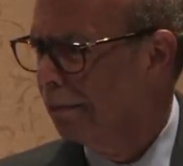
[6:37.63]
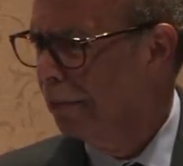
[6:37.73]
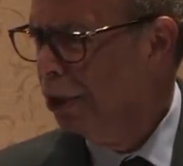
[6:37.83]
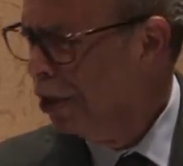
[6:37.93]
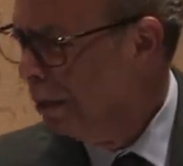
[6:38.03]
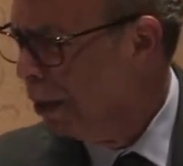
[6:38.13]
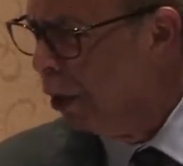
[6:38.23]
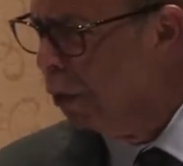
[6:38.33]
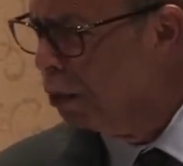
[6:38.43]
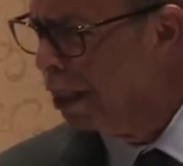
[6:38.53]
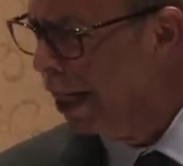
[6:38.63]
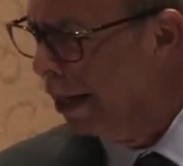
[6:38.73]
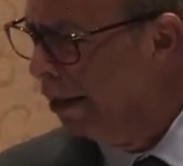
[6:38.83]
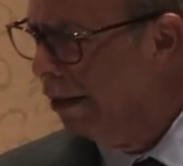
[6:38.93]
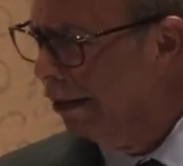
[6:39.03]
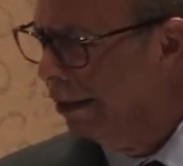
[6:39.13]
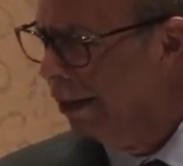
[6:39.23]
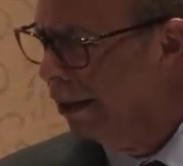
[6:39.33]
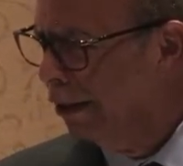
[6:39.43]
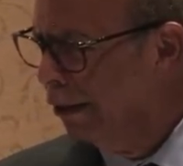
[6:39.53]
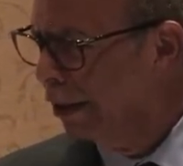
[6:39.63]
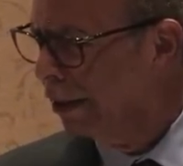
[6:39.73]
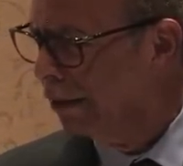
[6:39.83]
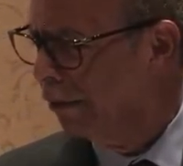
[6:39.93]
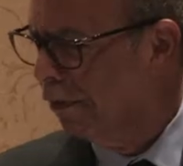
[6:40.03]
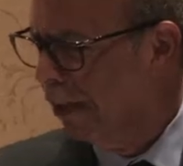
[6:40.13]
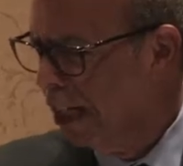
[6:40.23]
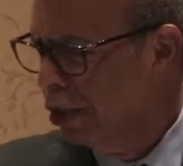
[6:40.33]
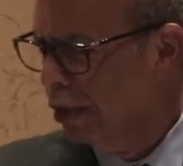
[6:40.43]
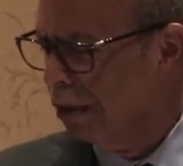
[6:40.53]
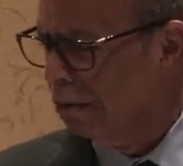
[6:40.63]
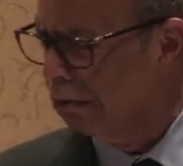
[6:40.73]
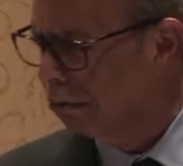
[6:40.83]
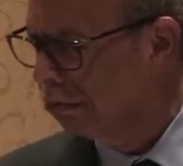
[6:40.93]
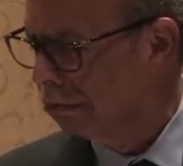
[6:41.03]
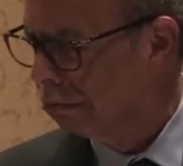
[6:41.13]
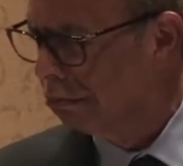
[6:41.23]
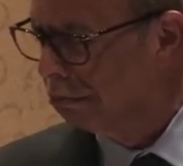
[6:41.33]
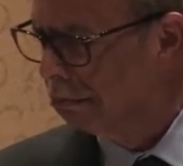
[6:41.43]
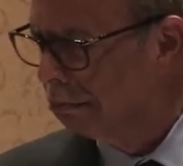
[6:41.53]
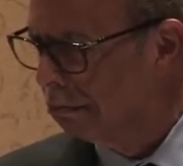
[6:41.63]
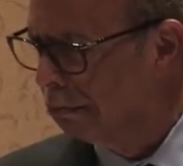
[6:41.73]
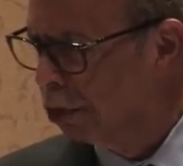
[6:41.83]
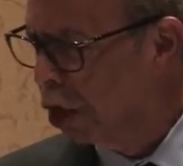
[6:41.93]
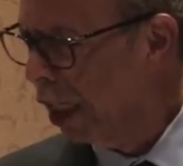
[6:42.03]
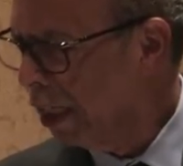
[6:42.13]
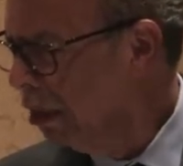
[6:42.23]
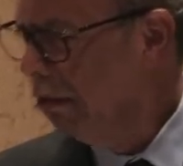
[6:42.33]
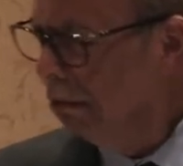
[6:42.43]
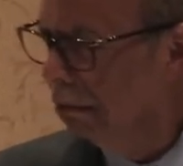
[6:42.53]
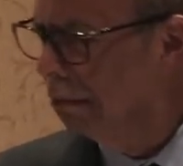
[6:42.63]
Put you up in a hotel, you know, and feed you chicken